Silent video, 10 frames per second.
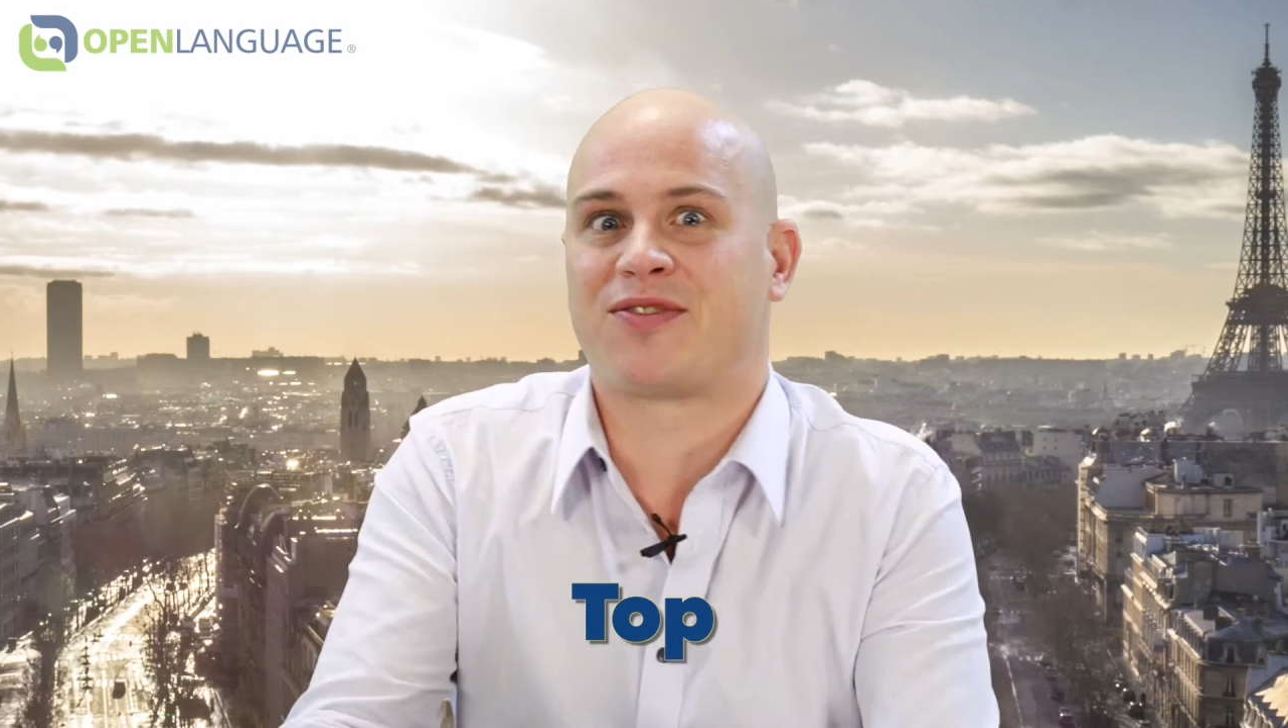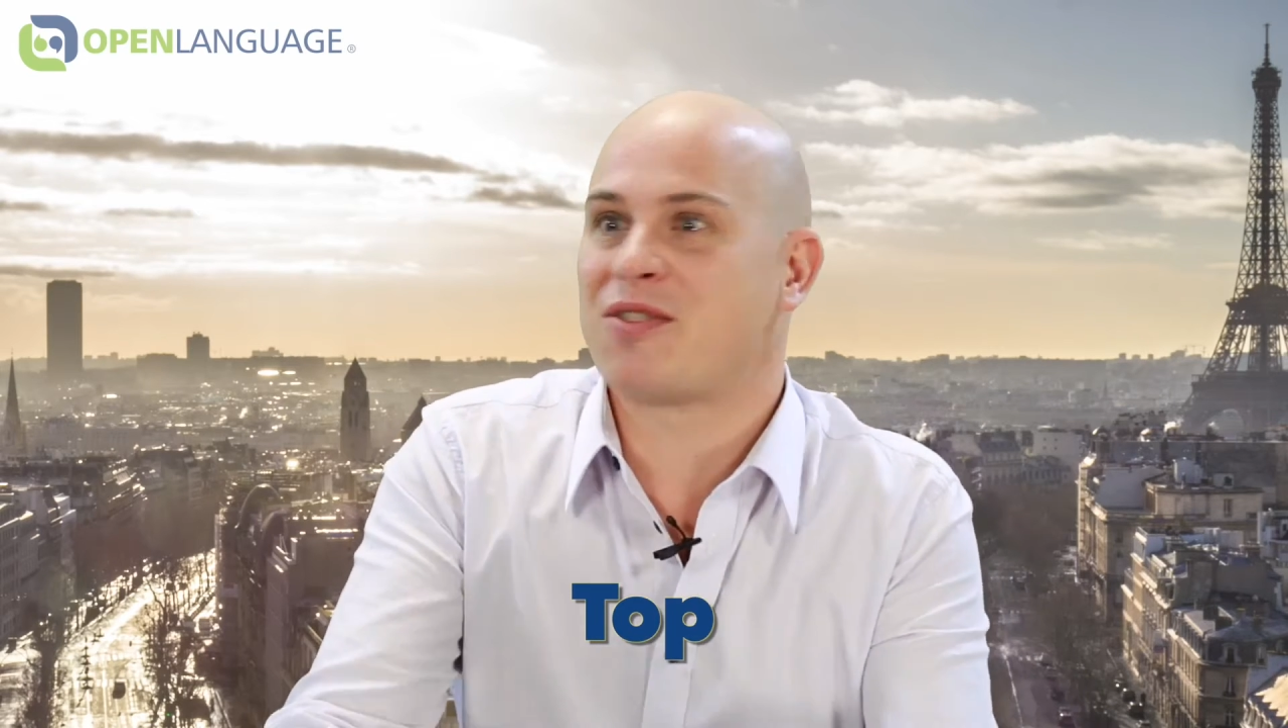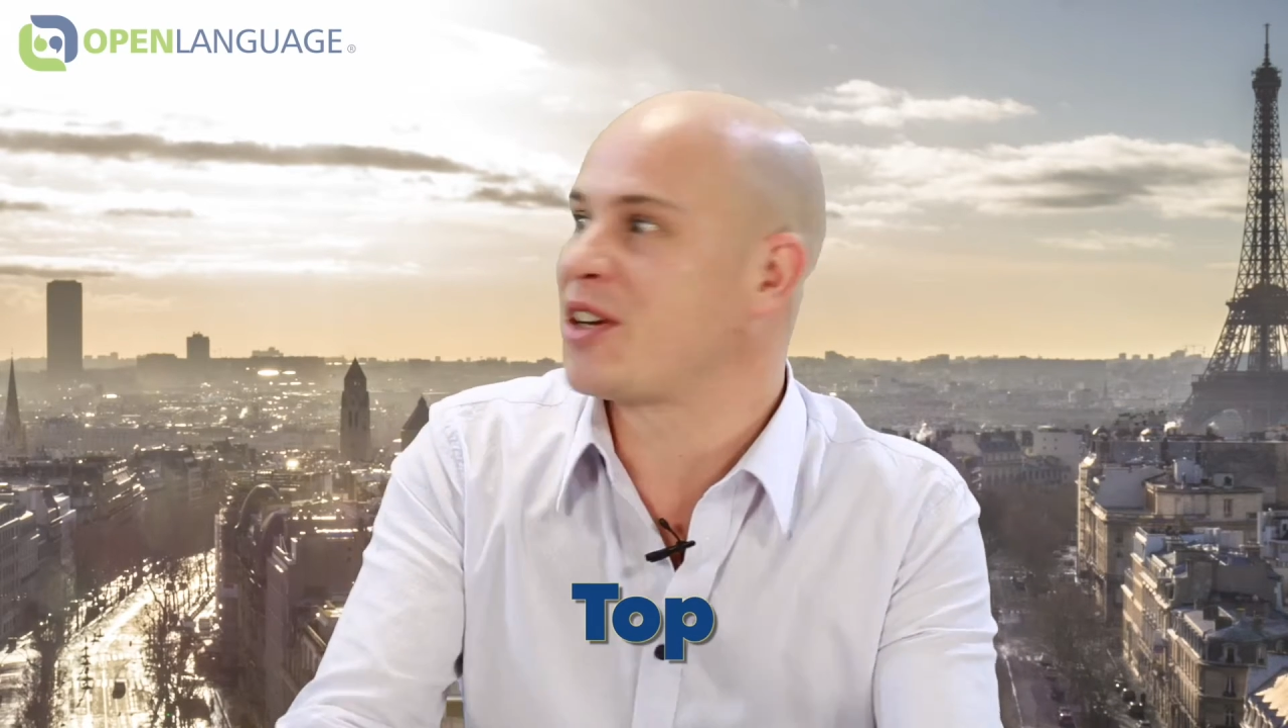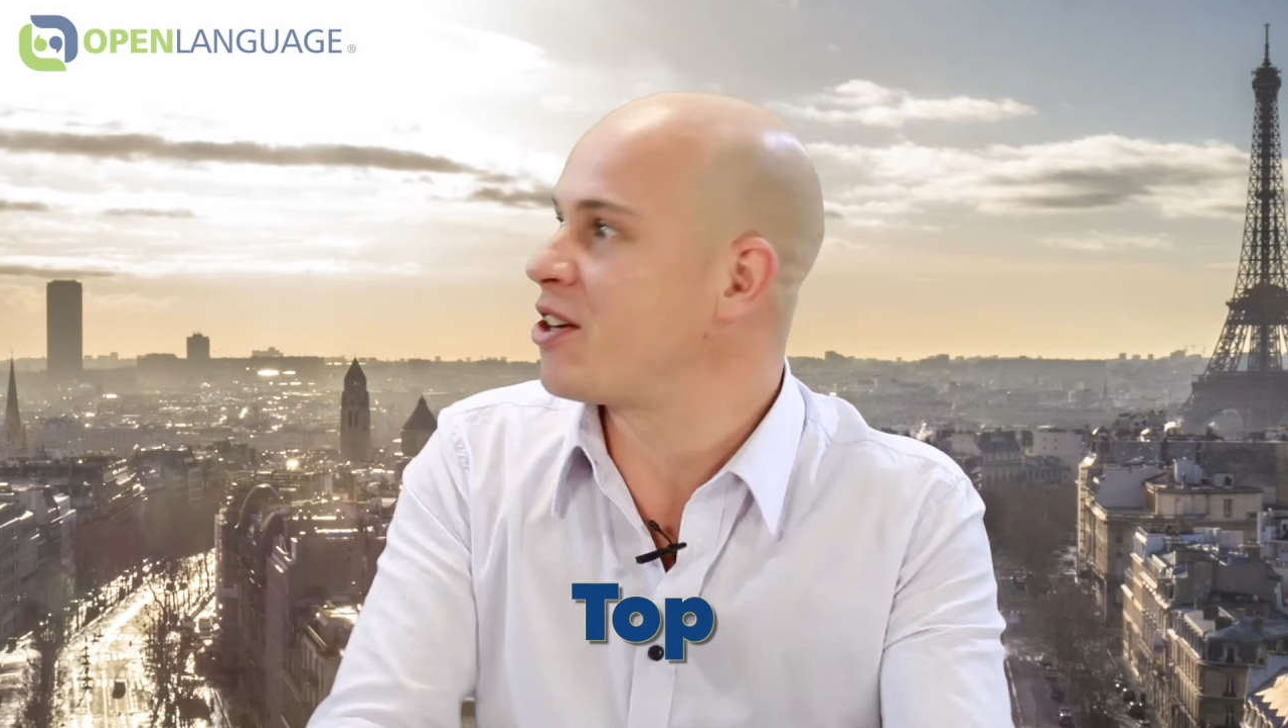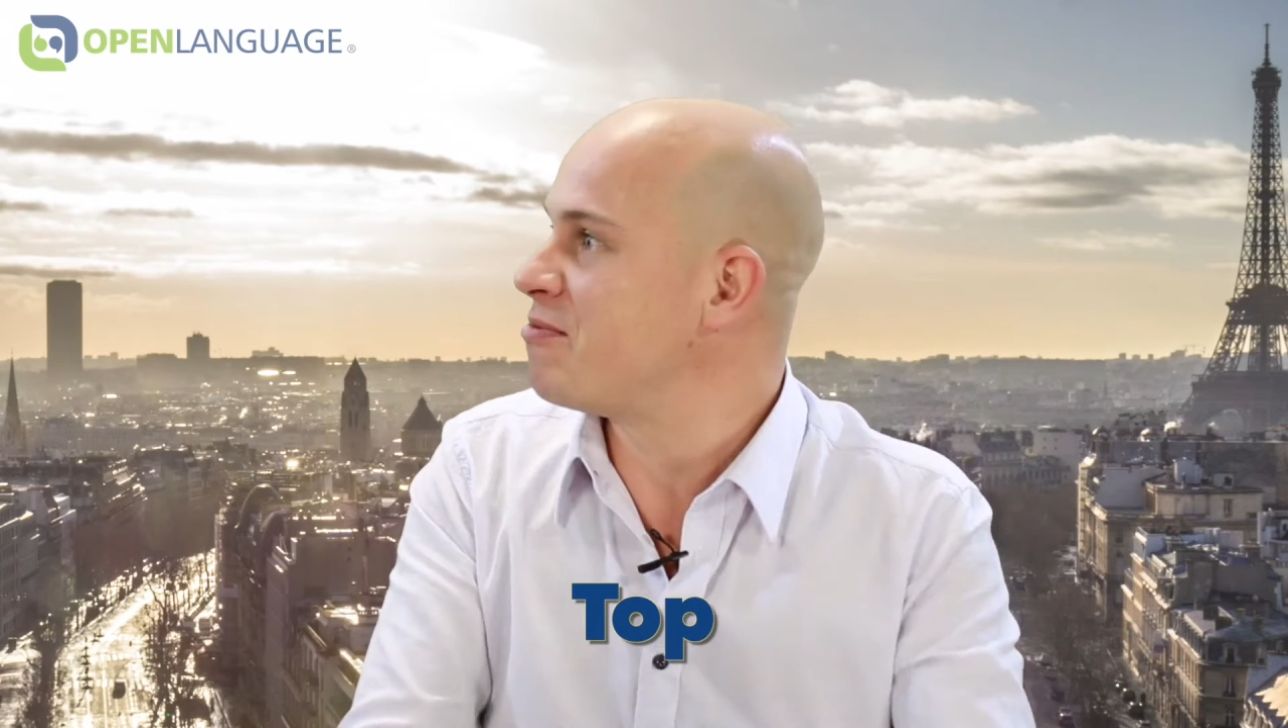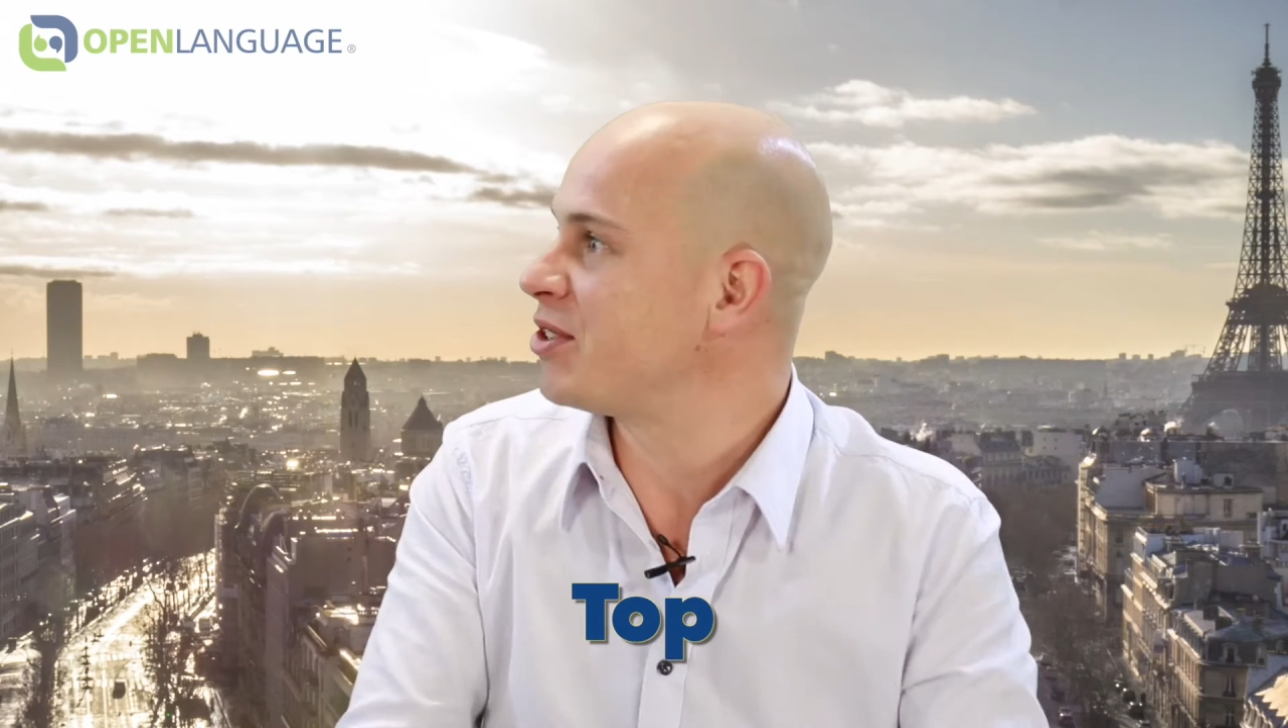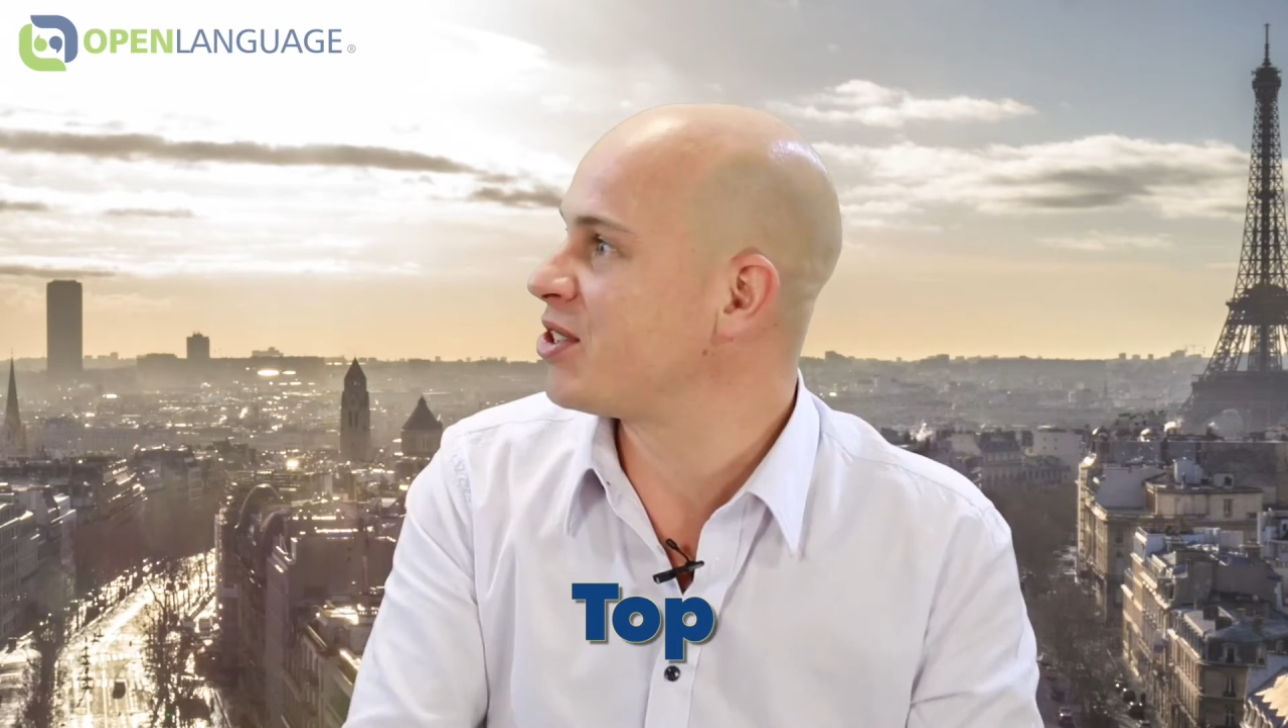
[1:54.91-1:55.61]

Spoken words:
very common